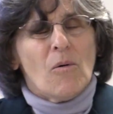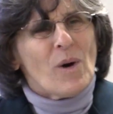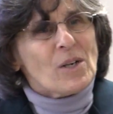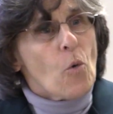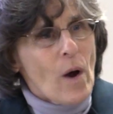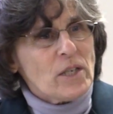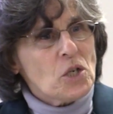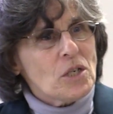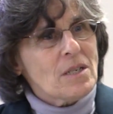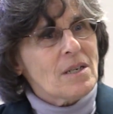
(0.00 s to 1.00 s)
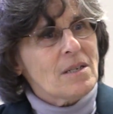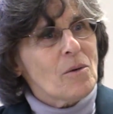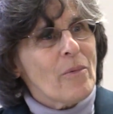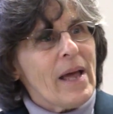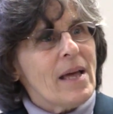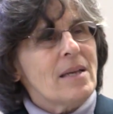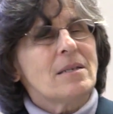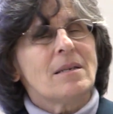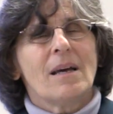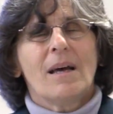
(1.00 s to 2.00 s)
What questions does it
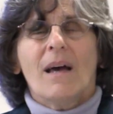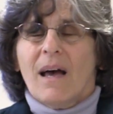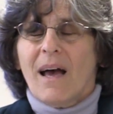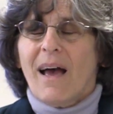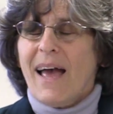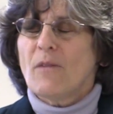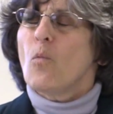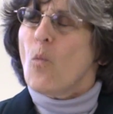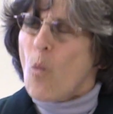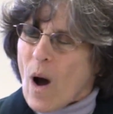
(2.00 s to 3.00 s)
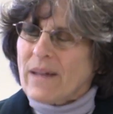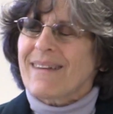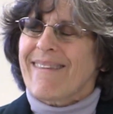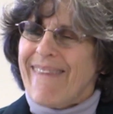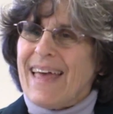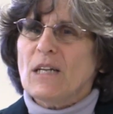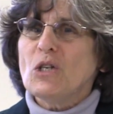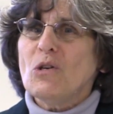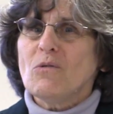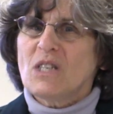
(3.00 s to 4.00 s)
raise? And what then
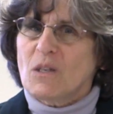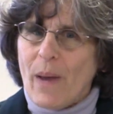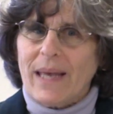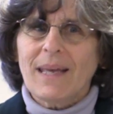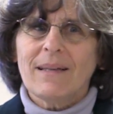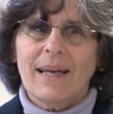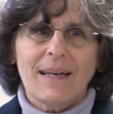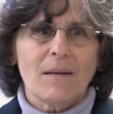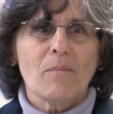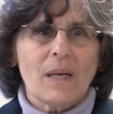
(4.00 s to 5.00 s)
do you speculate it